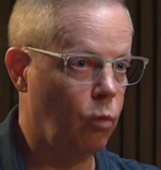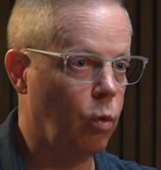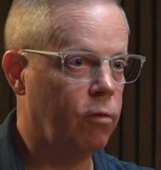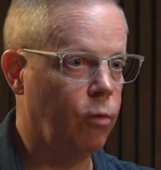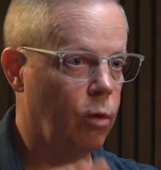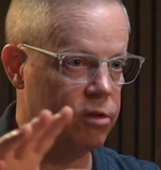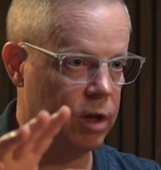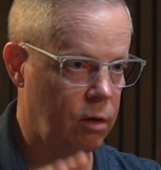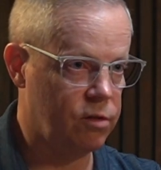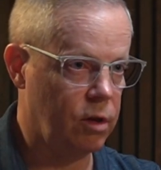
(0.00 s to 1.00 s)
of workforce
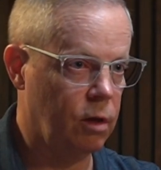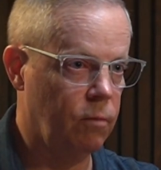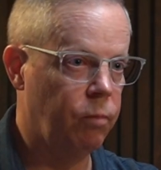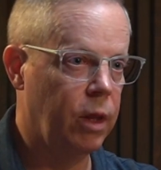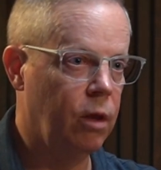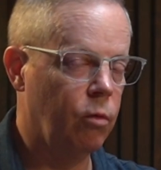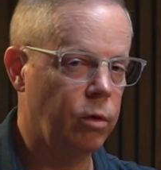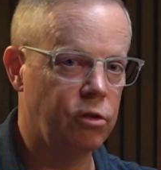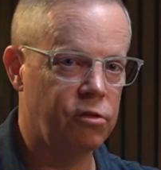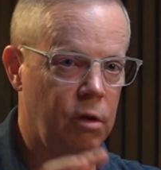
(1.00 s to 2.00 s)
housing,
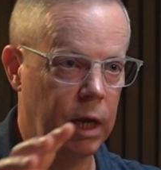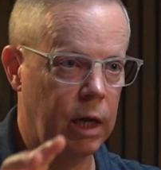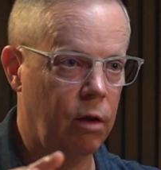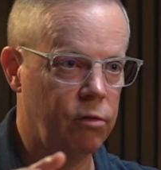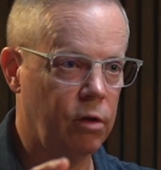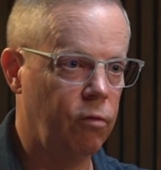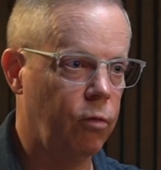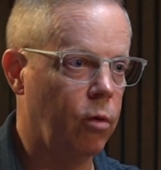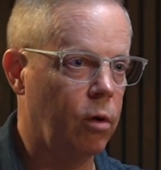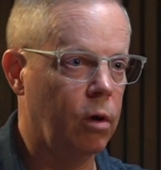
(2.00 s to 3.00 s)
which is not housing
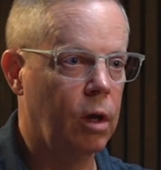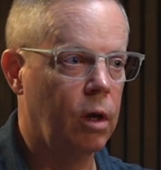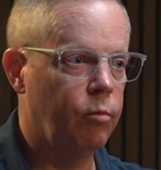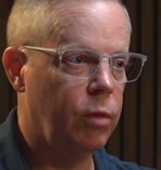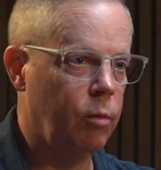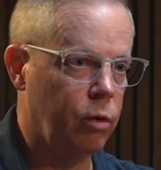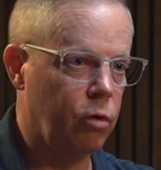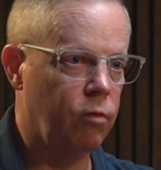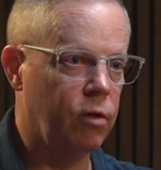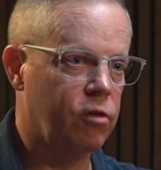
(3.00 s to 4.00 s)
for people
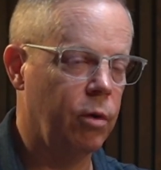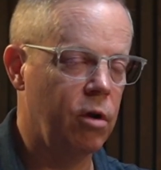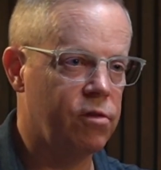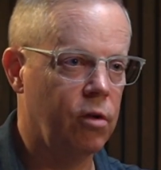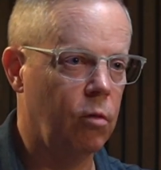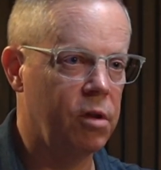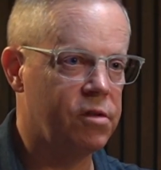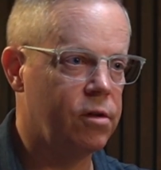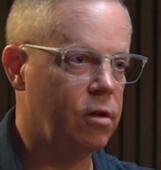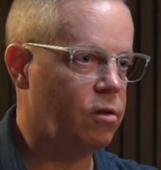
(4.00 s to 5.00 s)
who've experienced
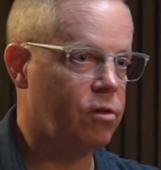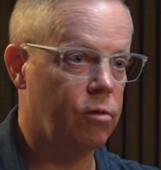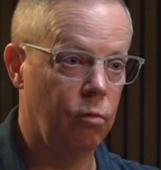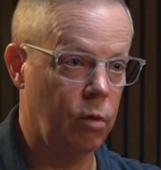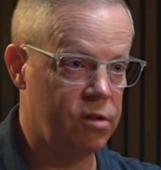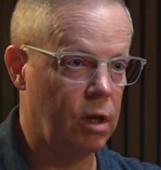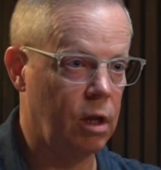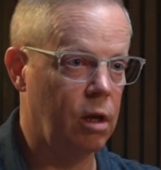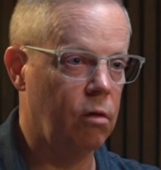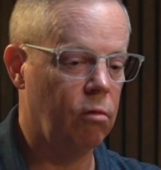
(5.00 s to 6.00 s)
homelessness
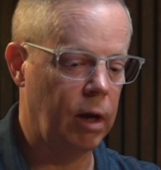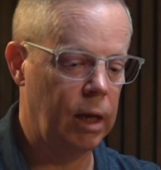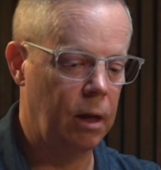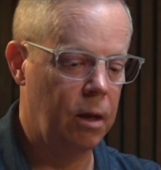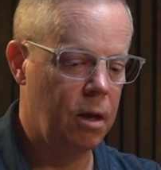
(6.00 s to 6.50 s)
recently, right?